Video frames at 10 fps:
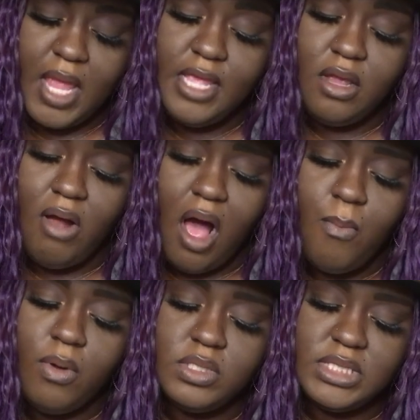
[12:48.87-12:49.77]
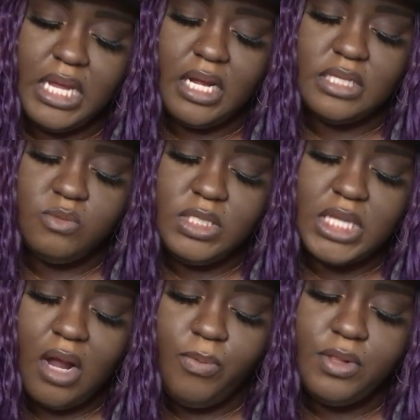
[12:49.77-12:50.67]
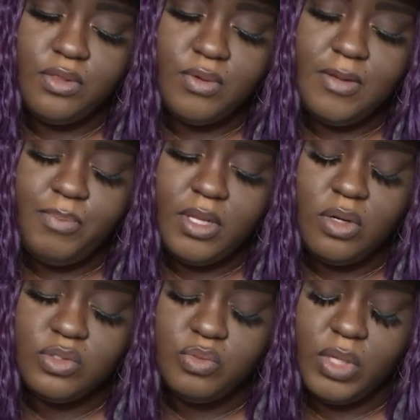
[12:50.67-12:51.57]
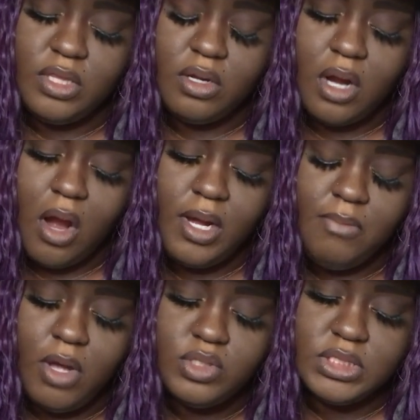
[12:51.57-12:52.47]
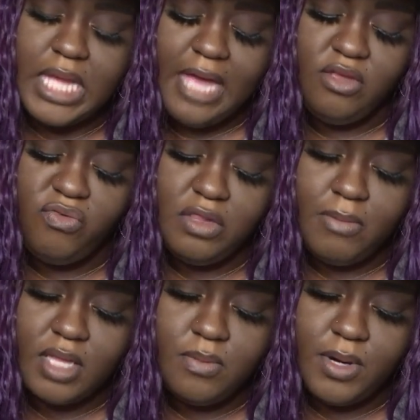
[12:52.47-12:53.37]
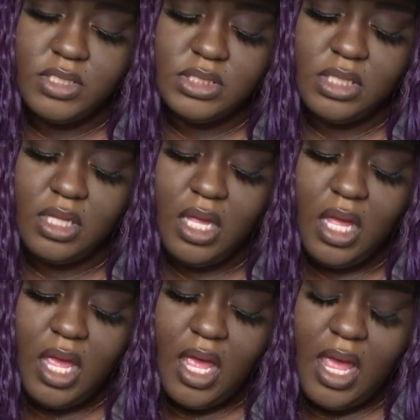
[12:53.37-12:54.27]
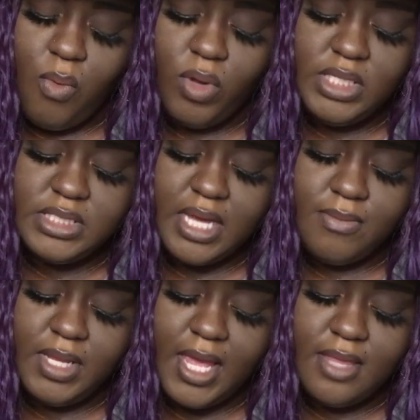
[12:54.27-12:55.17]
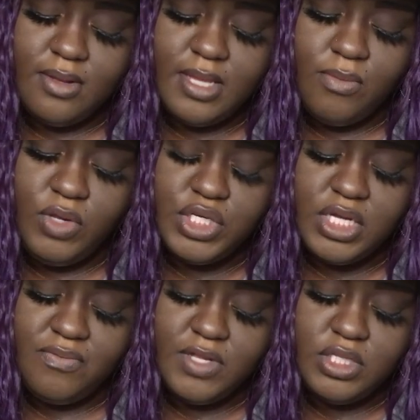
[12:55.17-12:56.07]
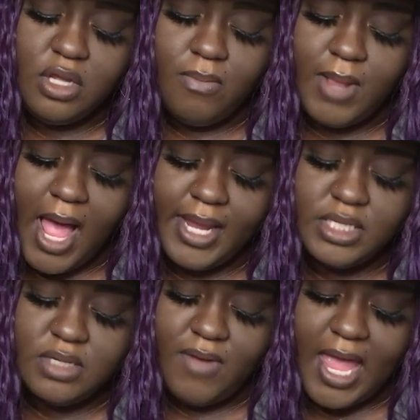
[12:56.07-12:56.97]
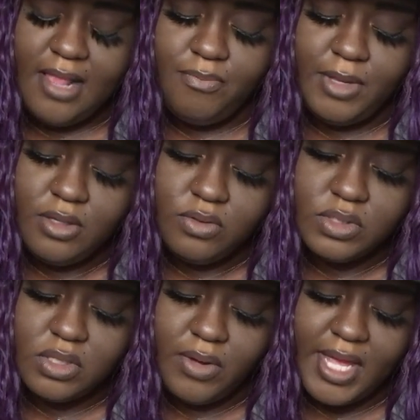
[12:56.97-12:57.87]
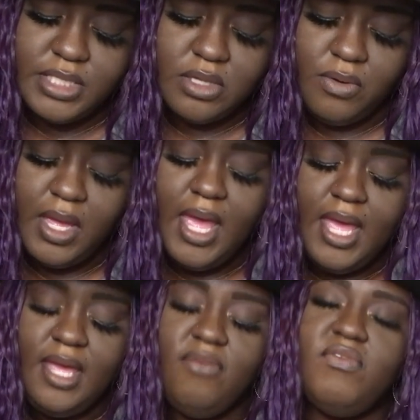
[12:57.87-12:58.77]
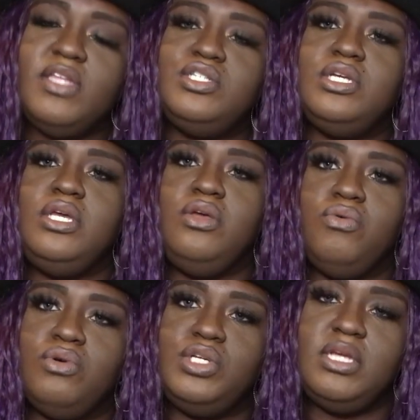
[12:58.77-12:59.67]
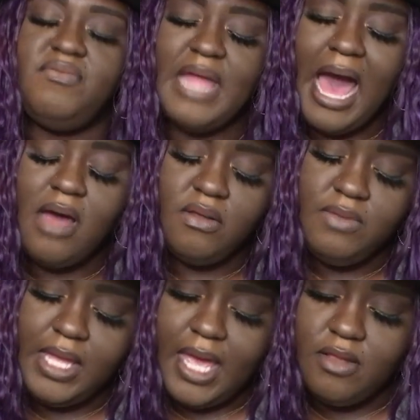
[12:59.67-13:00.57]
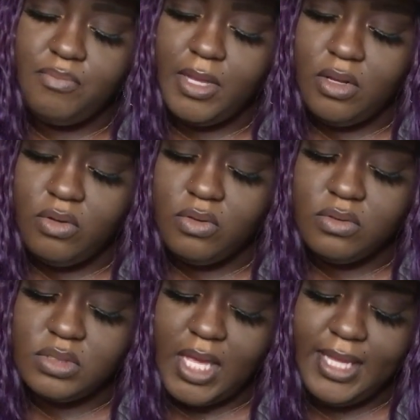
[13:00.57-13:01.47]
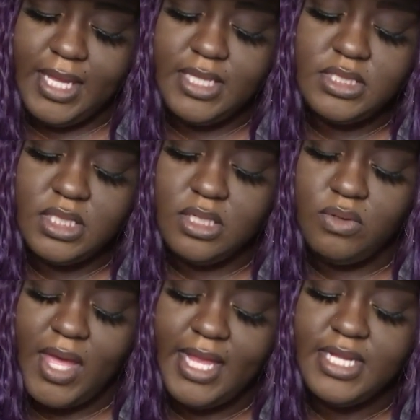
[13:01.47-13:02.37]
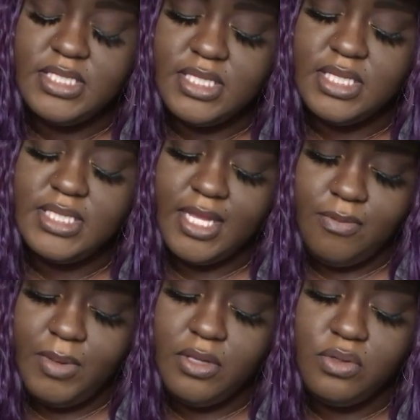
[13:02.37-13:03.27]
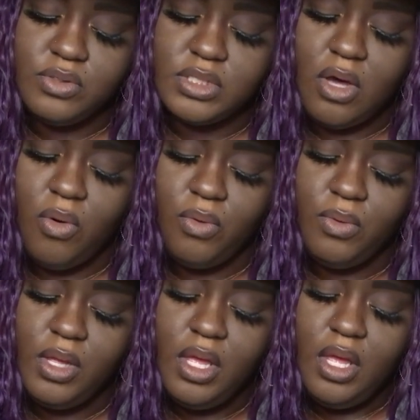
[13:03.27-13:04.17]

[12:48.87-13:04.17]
and you're almost there because we start off with the three of pentacles with your current emotion and how you feel about the person and wanting to come together then we shift into your blockage of eight of pentacles okay so eventually you will shift out of the eight of pentacles and into and into the ten of pentacles so